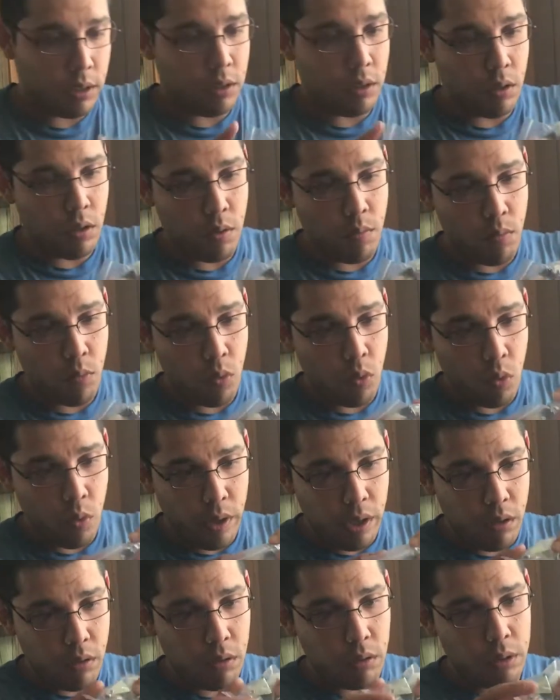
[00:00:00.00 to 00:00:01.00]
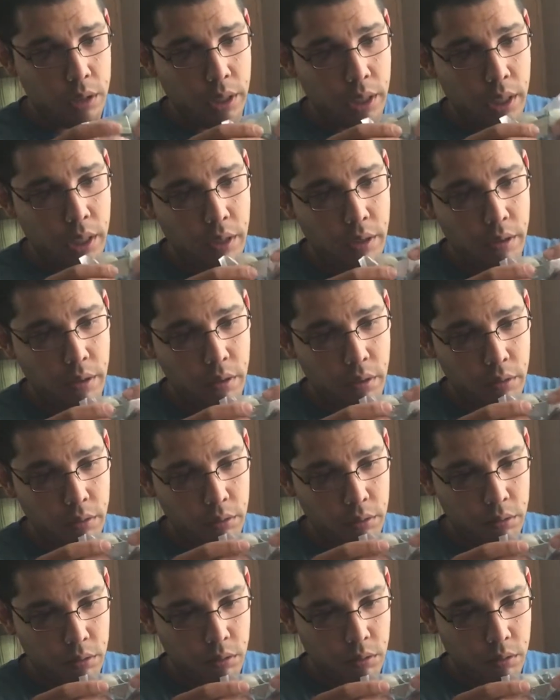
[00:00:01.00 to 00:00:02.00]
some wheels here.
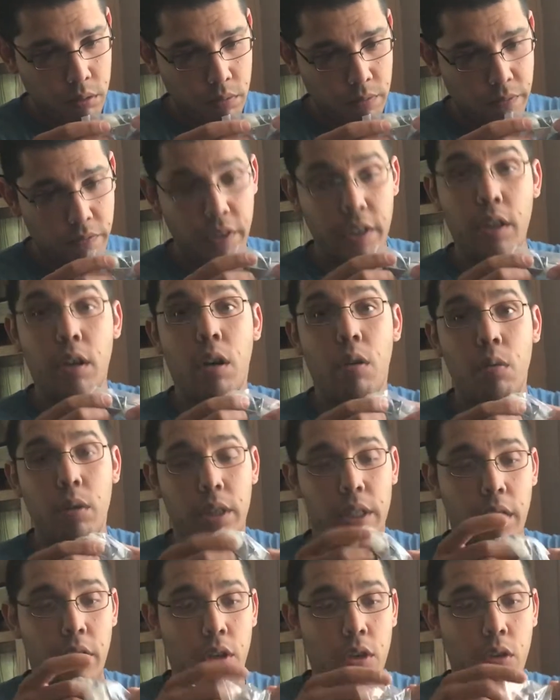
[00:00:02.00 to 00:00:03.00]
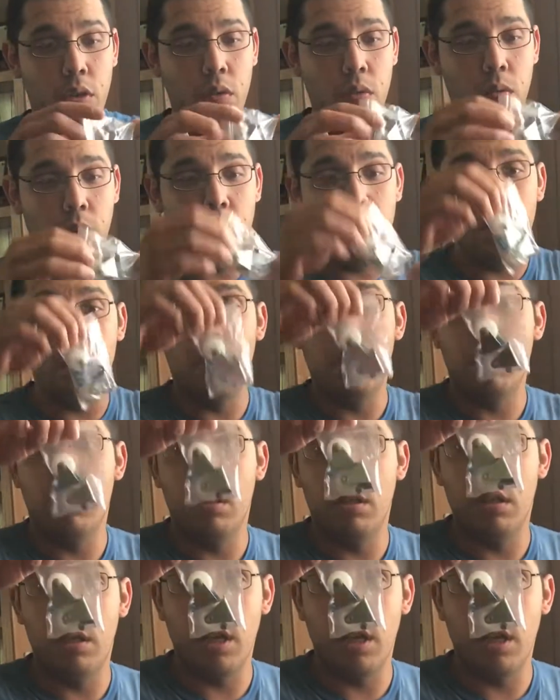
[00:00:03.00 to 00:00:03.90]
Figure out what they do when the